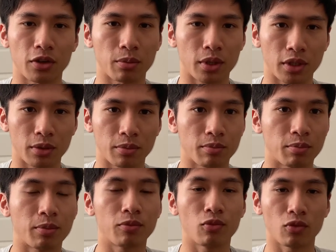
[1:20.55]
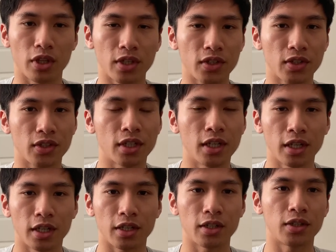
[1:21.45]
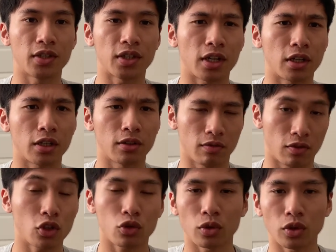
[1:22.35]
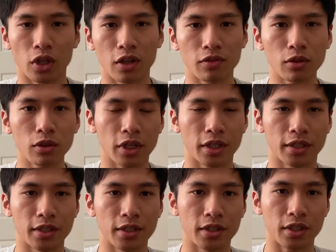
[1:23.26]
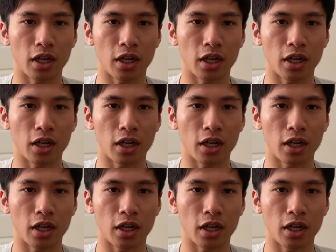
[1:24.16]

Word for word: But this is a visual novel and